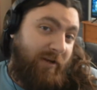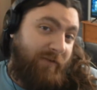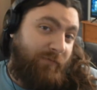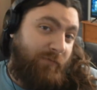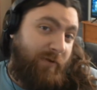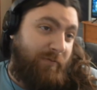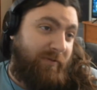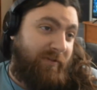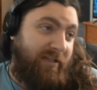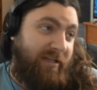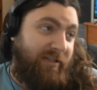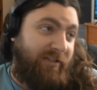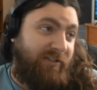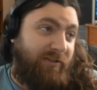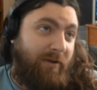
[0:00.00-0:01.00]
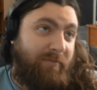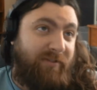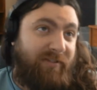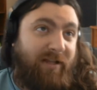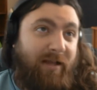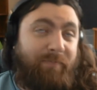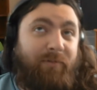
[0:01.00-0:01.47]
frequently, so I
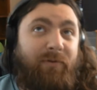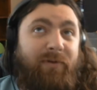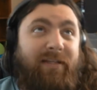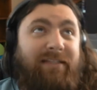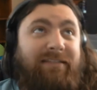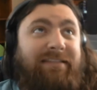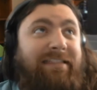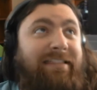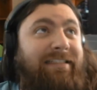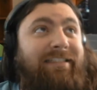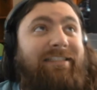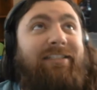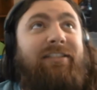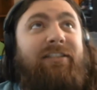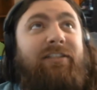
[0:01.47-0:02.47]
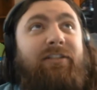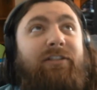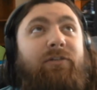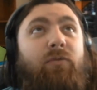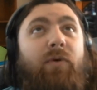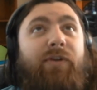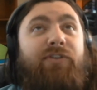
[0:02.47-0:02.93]
was uploading like
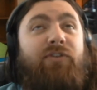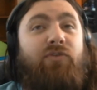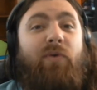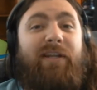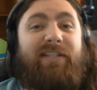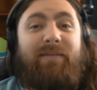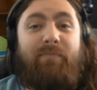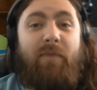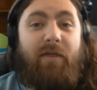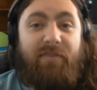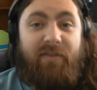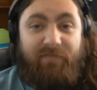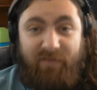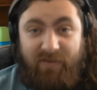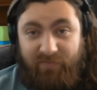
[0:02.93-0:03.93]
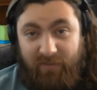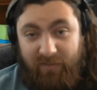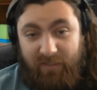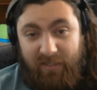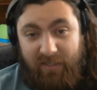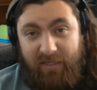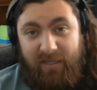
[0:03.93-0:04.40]
once or twice a month, if
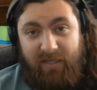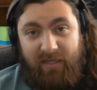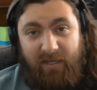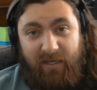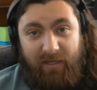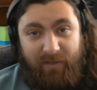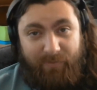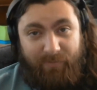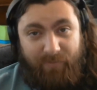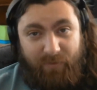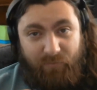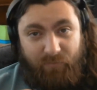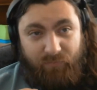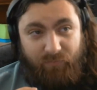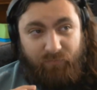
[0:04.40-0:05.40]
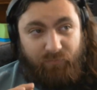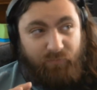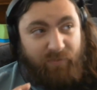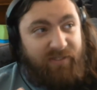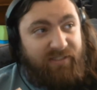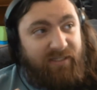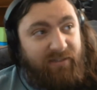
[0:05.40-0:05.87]
even.
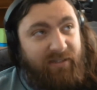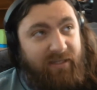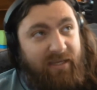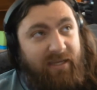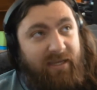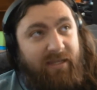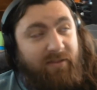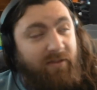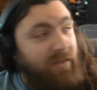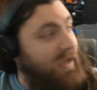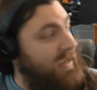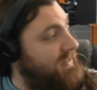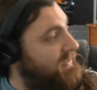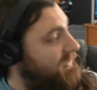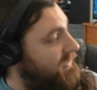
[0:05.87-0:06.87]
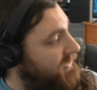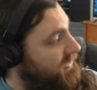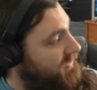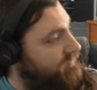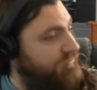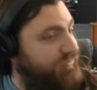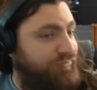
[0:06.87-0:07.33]
Recently, in the
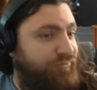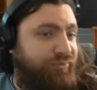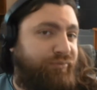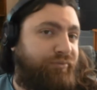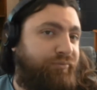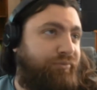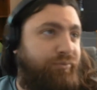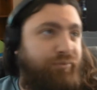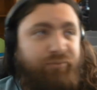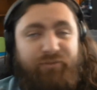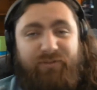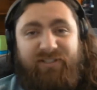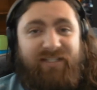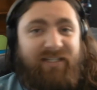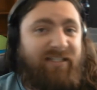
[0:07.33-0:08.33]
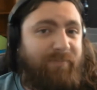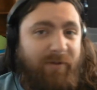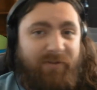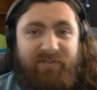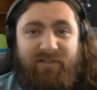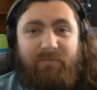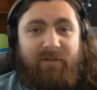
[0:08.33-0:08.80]
last 6
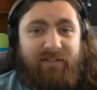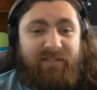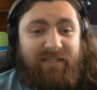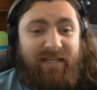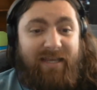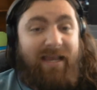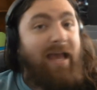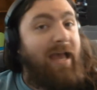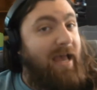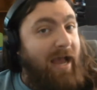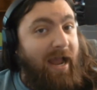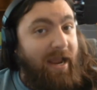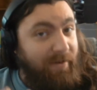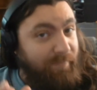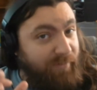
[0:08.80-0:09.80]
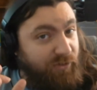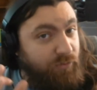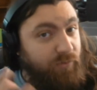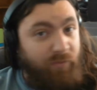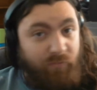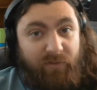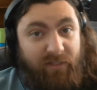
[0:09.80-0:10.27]
months, I want to say, I have been
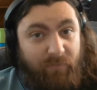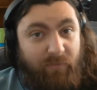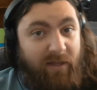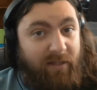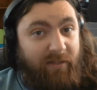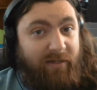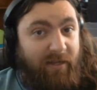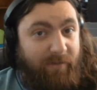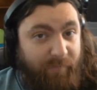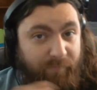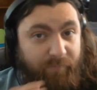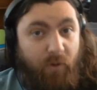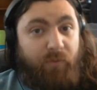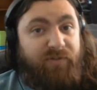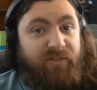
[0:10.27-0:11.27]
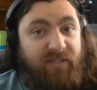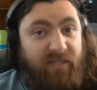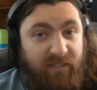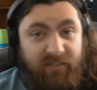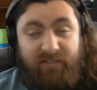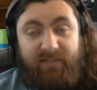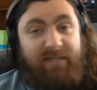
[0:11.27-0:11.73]
doing really well, and I've been
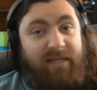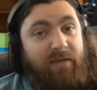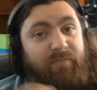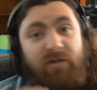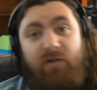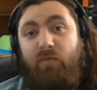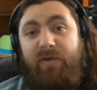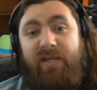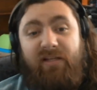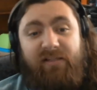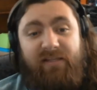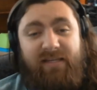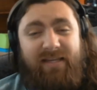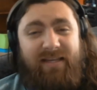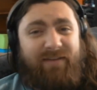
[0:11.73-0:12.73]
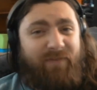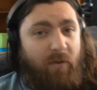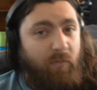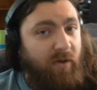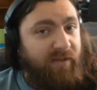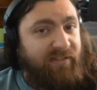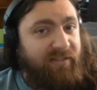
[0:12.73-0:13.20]
posting damn near weekly, and if I
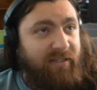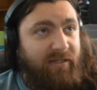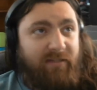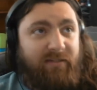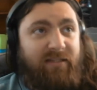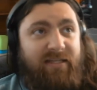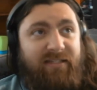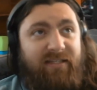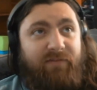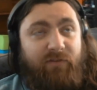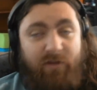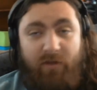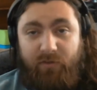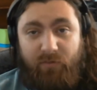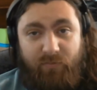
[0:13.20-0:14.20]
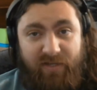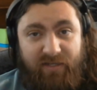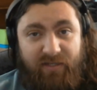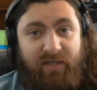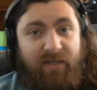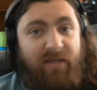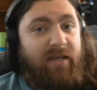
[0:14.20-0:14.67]
wasn't, then at least every other
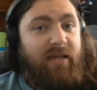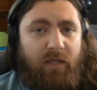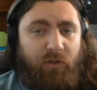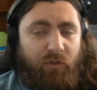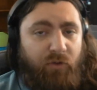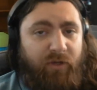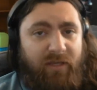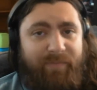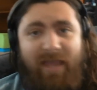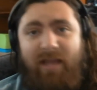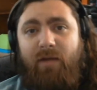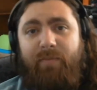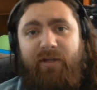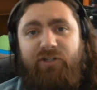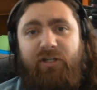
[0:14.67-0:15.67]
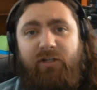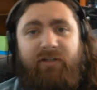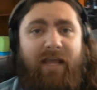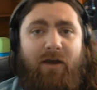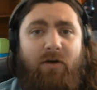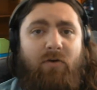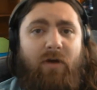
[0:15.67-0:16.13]
week. Looking back on my channel
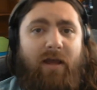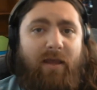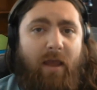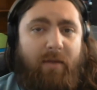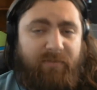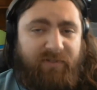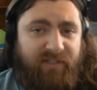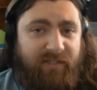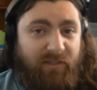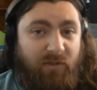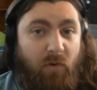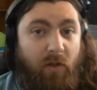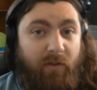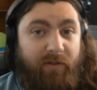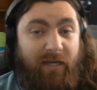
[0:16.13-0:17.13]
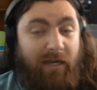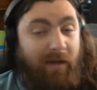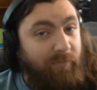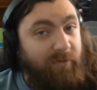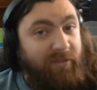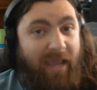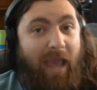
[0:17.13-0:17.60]
now, I'm seeing the quality, and
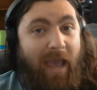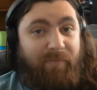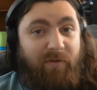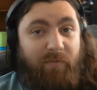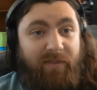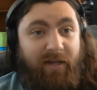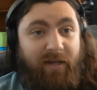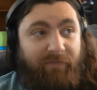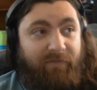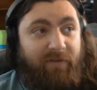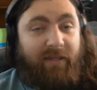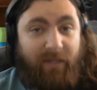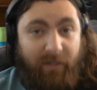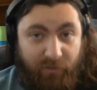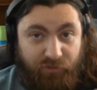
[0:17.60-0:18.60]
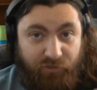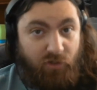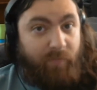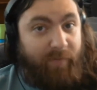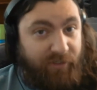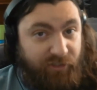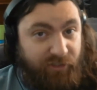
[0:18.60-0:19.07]
I'm really happy with it. I feel like I can
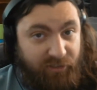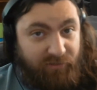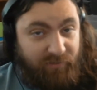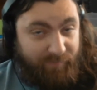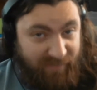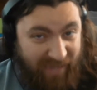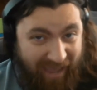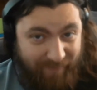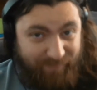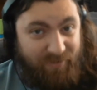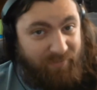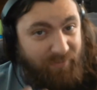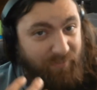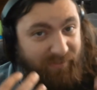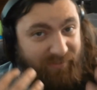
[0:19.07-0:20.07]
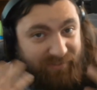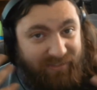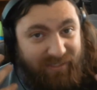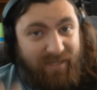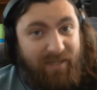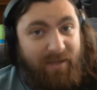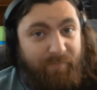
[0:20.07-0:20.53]
show my channel and be happy with
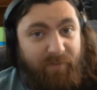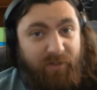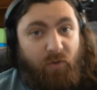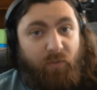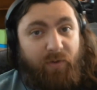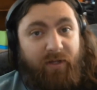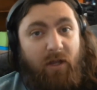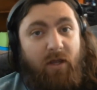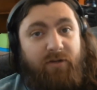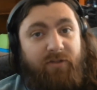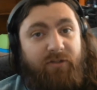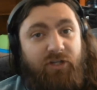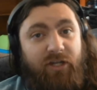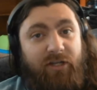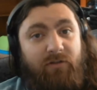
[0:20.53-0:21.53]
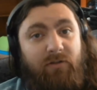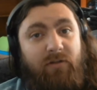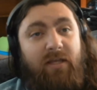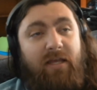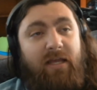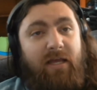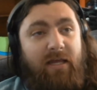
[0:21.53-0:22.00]
what's been going on the channel,
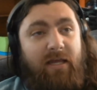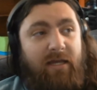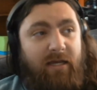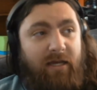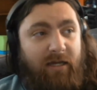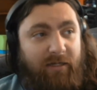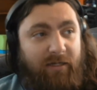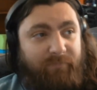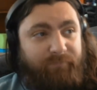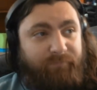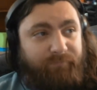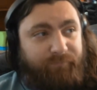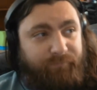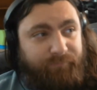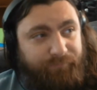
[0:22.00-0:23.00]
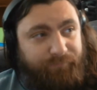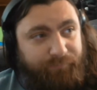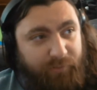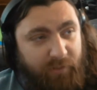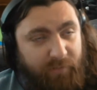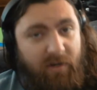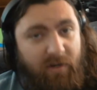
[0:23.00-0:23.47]

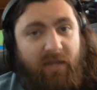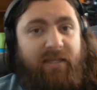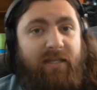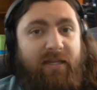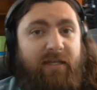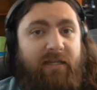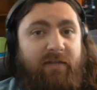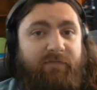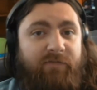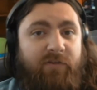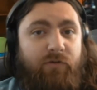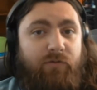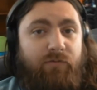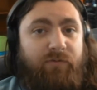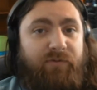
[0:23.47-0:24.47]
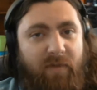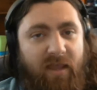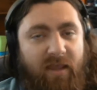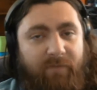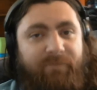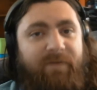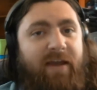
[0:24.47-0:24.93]
but I'm not getting any views.
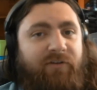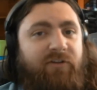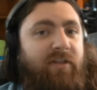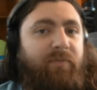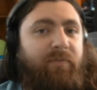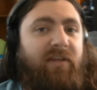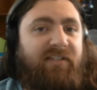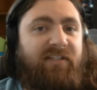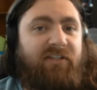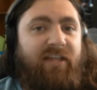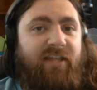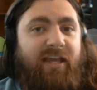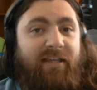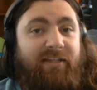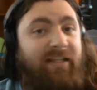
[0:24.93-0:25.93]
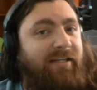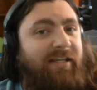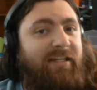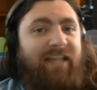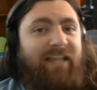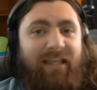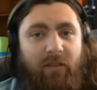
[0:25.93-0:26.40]
A factor that plays into that is that it
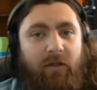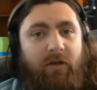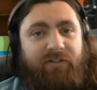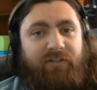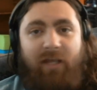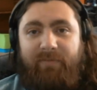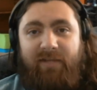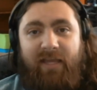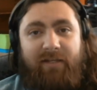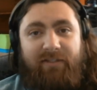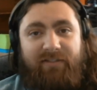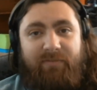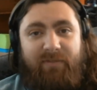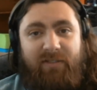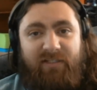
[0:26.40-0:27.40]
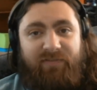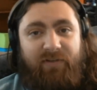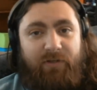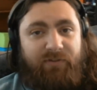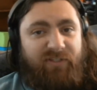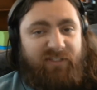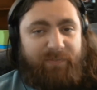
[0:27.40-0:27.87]
takes a long time to edit some of these
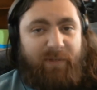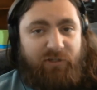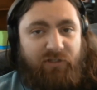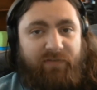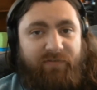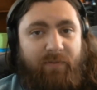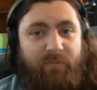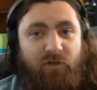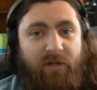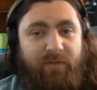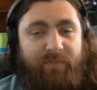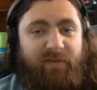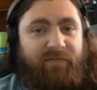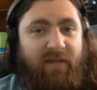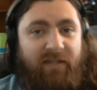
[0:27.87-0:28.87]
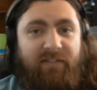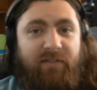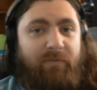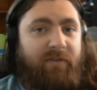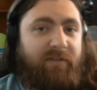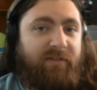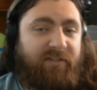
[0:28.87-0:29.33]
videos, especially if I'm trying to be fancy
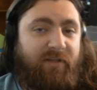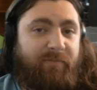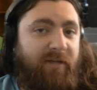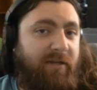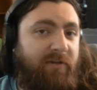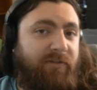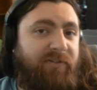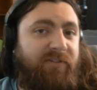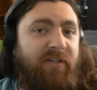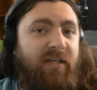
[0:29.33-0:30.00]
with the subtitles.